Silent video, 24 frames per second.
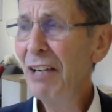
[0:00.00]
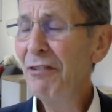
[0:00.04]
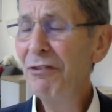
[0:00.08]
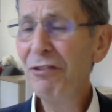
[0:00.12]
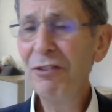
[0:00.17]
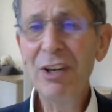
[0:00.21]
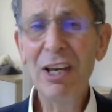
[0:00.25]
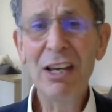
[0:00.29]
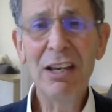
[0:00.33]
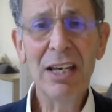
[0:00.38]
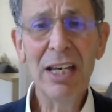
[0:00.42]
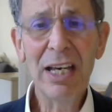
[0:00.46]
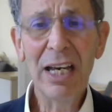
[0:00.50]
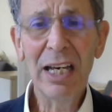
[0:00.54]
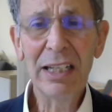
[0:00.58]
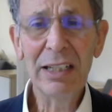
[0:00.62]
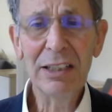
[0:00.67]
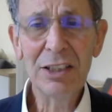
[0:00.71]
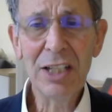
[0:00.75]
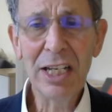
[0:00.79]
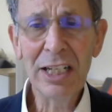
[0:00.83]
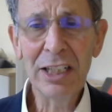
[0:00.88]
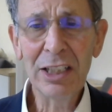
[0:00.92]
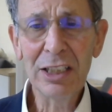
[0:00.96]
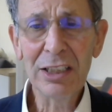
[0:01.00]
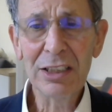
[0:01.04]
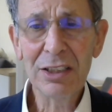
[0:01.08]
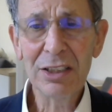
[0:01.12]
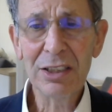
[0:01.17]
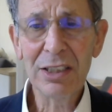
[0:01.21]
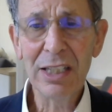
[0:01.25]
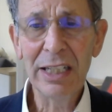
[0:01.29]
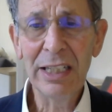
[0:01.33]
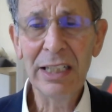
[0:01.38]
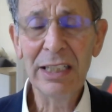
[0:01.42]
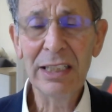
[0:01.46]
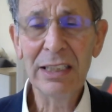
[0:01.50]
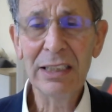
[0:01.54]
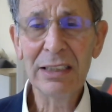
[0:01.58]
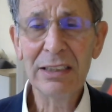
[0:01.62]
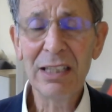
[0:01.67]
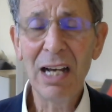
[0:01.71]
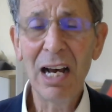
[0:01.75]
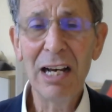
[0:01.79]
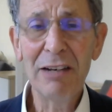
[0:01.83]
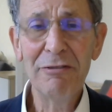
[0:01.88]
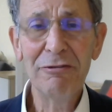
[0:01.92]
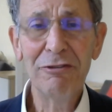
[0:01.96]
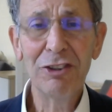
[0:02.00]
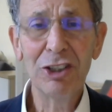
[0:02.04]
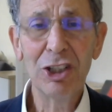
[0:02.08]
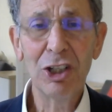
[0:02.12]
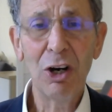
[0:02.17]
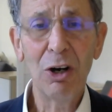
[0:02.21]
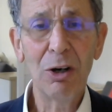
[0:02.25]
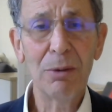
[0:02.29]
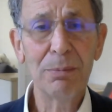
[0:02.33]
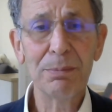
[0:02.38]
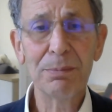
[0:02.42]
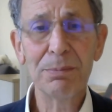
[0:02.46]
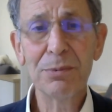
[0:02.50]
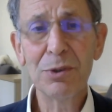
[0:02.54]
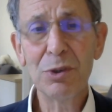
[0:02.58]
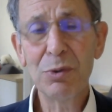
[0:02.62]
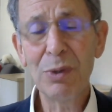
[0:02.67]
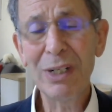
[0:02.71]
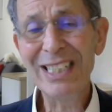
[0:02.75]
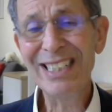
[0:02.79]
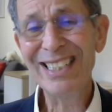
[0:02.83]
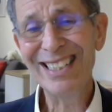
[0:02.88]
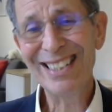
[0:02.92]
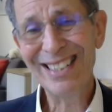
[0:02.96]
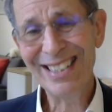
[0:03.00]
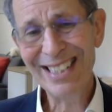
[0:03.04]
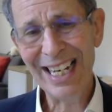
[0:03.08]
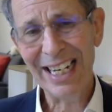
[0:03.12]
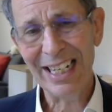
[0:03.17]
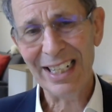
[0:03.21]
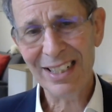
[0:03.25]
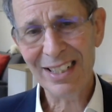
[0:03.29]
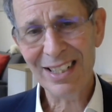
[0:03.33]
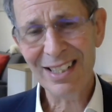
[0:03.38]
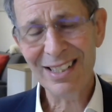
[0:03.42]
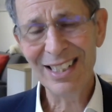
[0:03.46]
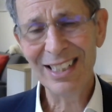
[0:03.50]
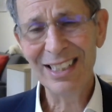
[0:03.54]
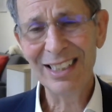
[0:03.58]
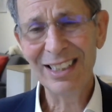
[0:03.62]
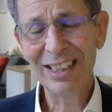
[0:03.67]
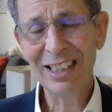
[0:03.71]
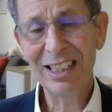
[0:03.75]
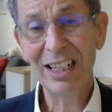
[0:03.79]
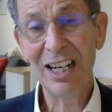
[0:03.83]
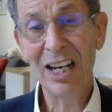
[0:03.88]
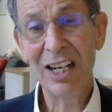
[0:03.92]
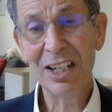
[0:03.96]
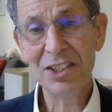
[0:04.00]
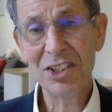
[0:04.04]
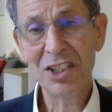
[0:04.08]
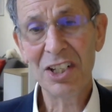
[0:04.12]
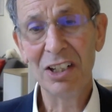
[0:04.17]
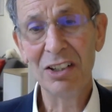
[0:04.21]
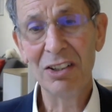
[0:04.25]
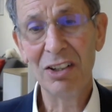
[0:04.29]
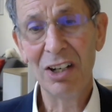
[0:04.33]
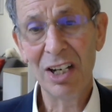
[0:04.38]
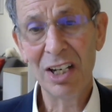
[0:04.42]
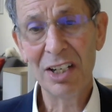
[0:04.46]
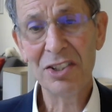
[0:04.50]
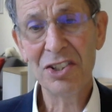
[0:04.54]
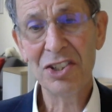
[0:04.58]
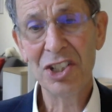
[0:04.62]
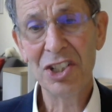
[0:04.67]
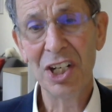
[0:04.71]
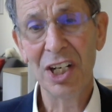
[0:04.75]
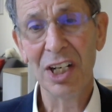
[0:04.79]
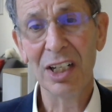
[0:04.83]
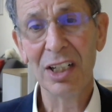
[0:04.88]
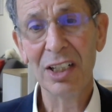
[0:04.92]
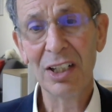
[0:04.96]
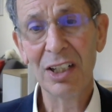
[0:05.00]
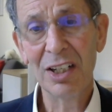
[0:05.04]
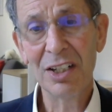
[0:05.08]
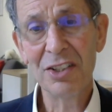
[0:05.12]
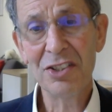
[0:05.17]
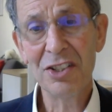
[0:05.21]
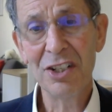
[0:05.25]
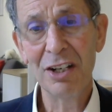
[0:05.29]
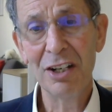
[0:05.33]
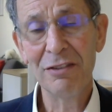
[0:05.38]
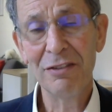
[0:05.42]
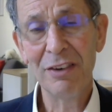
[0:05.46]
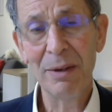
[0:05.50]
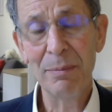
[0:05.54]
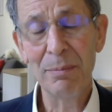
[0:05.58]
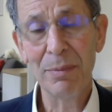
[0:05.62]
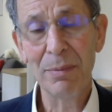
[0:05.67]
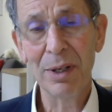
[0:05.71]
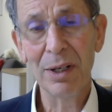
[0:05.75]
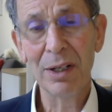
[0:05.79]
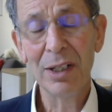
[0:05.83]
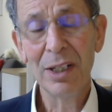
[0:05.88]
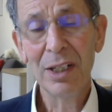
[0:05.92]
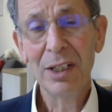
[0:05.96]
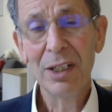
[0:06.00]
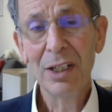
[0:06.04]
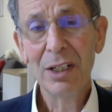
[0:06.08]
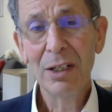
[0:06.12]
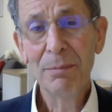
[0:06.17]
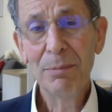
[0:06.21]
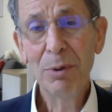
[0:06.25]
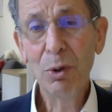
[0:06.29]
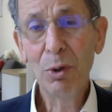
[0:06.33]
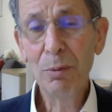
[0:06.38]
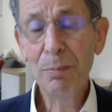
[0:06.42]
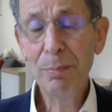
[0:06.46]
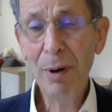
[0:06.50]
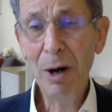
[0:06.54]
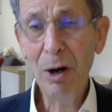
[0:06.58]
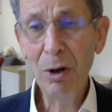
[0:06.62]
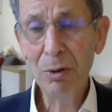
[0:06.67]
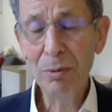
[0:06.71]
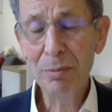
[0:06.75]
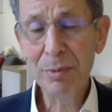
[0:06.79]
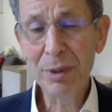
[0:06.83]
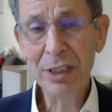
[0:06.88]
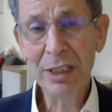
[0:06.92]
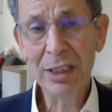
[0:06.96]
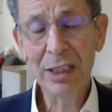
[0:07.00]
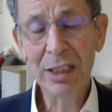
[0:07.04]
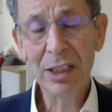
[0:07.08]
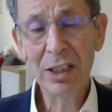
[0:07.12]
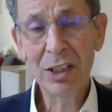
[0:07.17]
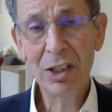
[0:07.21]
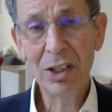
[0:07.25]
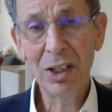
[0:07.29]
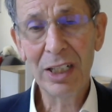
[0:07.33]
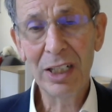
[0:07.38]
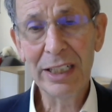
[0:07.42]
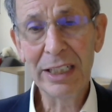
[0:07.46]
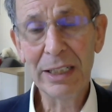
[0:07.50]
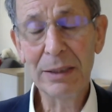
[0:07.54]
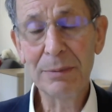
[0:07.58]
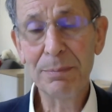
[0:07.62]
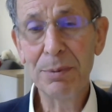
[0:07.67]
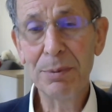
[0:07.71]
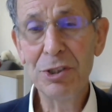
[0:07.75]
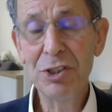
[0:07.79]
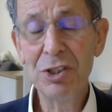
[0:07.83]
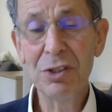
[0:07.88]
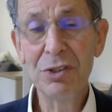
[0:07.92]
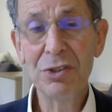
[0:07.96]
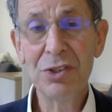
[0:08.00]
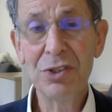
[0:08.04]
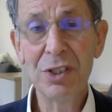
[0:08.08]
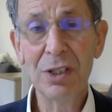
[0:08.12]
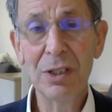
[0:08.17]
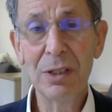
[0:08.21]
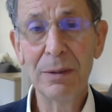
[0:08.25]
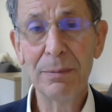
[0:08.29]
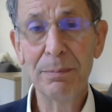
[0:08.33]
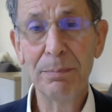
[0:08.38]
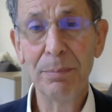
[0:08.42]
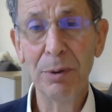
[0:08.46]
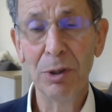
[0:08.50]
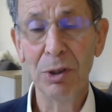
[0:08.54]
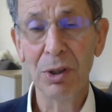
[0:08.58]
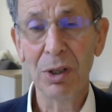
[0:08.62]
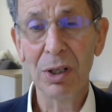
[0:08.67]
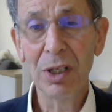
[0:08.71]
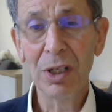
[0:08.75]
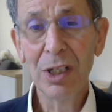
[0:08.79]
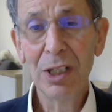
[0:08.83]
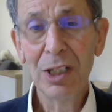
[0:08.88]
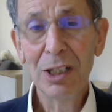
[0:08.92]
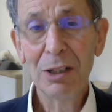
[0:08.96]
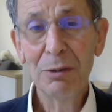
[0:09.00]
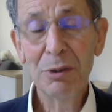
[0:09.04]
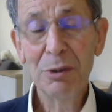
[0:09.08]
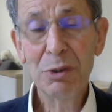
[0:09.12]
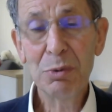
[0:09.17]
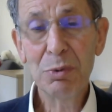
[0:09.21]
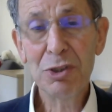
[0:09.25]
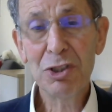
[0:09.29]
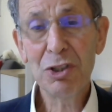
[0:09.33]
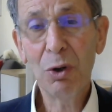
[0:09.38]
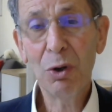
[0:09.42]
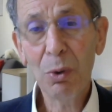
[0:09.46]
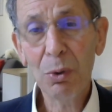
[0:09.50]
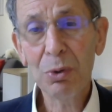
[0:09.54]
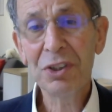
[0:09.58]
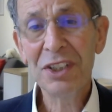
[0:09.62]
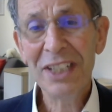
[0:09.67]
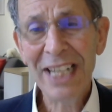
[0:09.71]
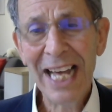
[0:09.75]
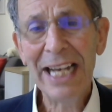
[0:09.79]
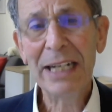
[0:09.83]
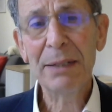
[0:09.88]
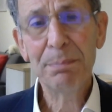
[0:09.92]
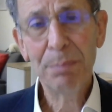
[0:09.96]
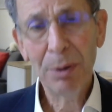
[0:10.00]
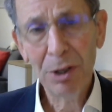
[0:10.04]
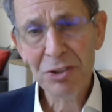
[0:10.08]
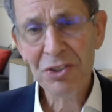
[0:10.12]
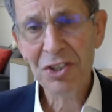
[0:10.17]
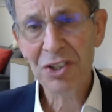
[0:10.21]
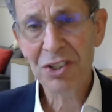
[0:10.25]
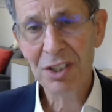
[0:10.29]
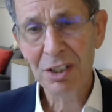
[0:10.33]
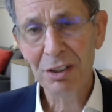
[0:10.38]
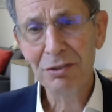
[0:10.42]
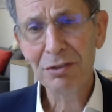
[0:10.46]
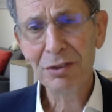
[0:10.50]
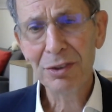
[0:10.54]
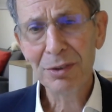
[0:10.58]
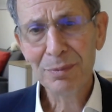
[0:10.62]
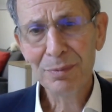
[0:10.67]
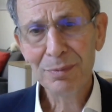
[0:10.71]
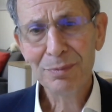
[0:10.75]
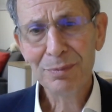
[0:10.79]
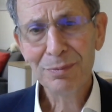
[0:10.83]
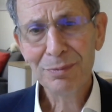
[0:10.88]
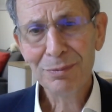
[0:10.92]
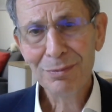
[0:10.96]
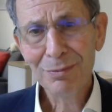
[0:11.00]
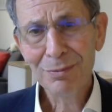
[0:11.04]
If in time for COP26 in Glasgow last November, Paul Polman and a colleague produced a book which was called Net Positive,